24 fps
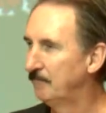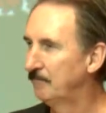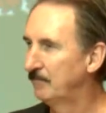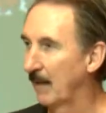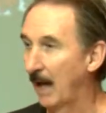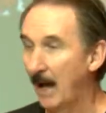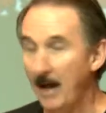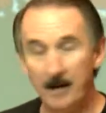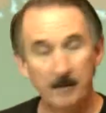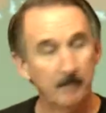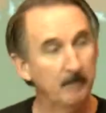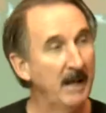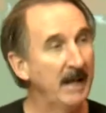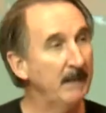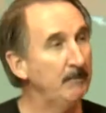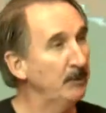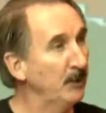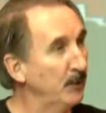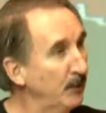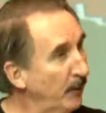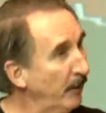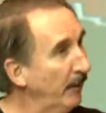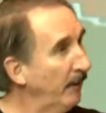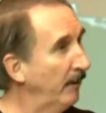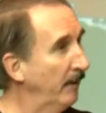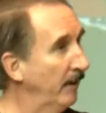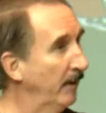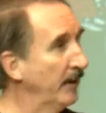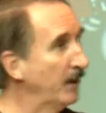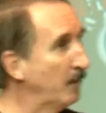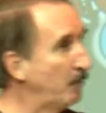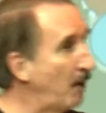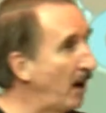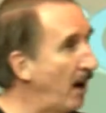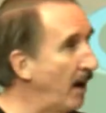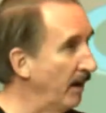I don't, maybe you're an
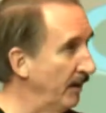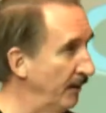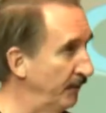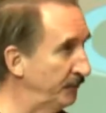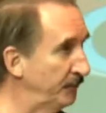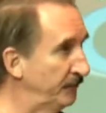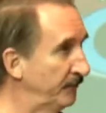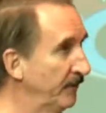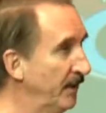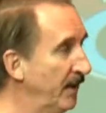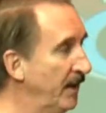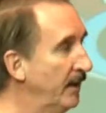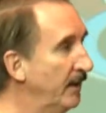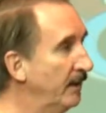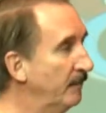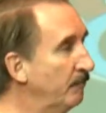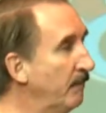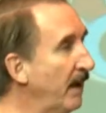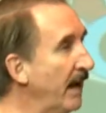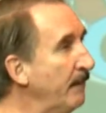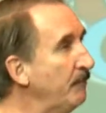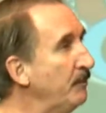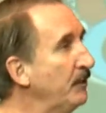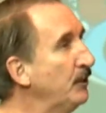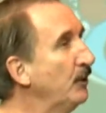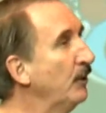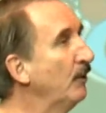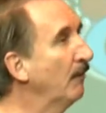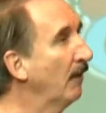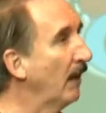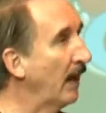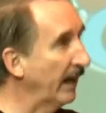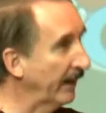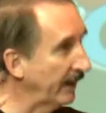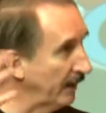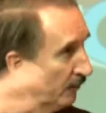Apollos. Maybe you
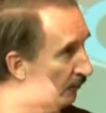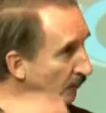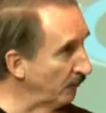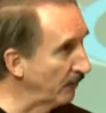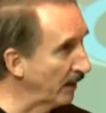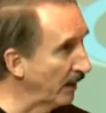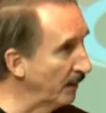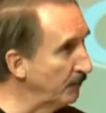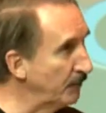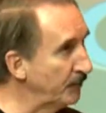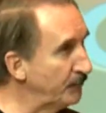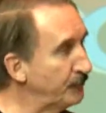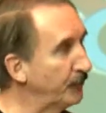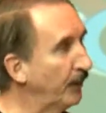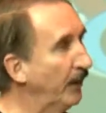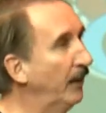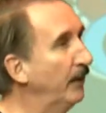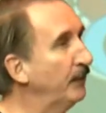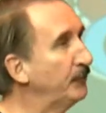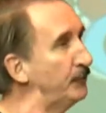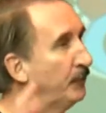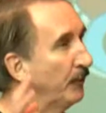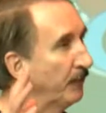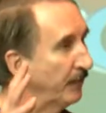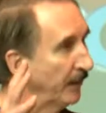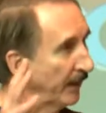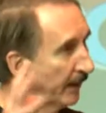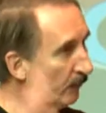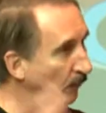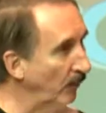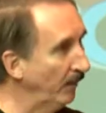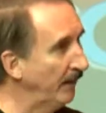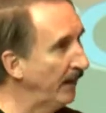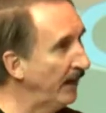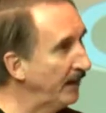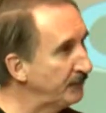like you come to church, you think,
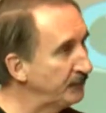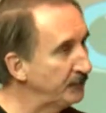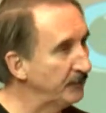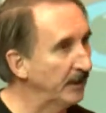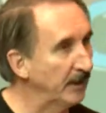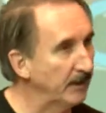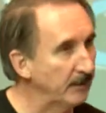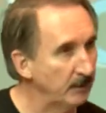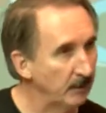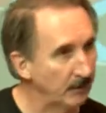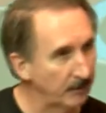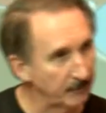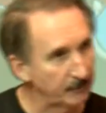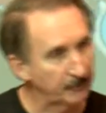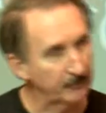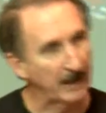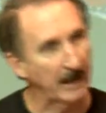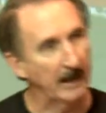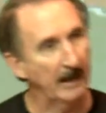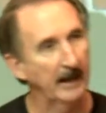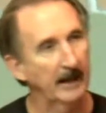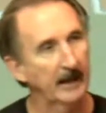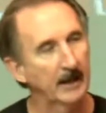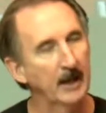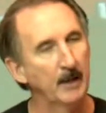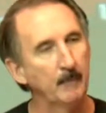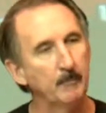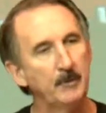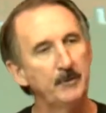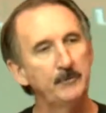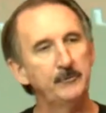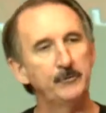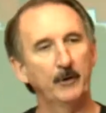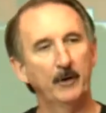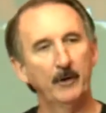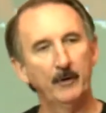well, that's it. You just kind of like come to
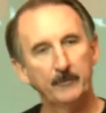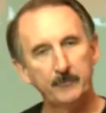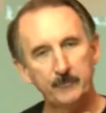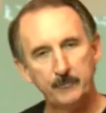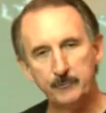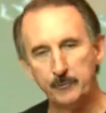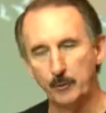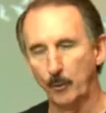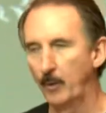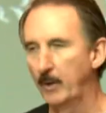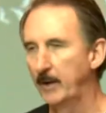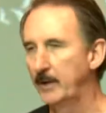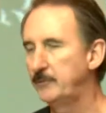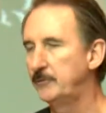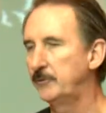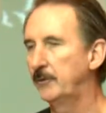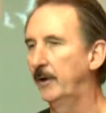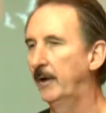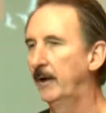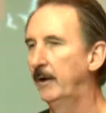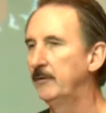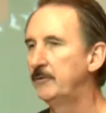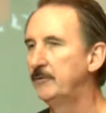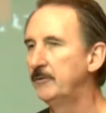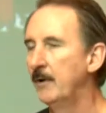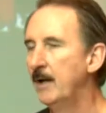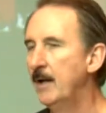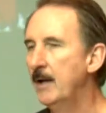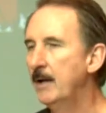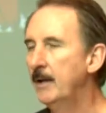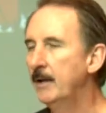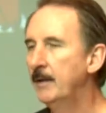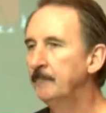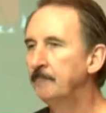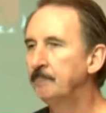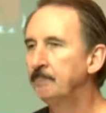church, join a church.
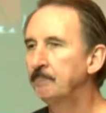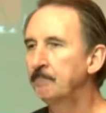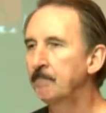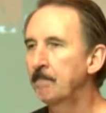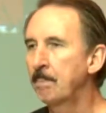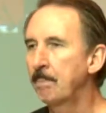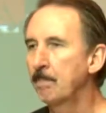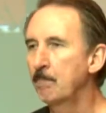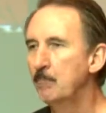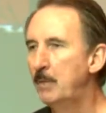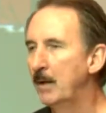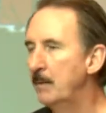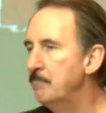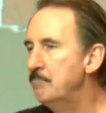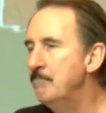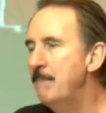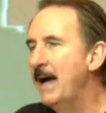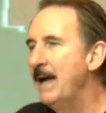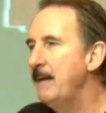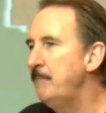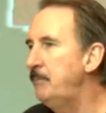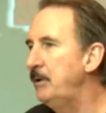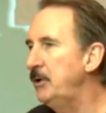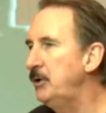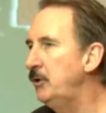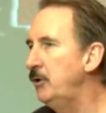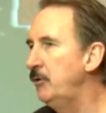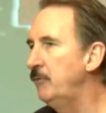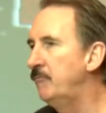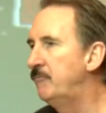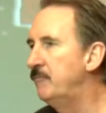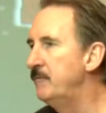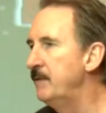But maybe you've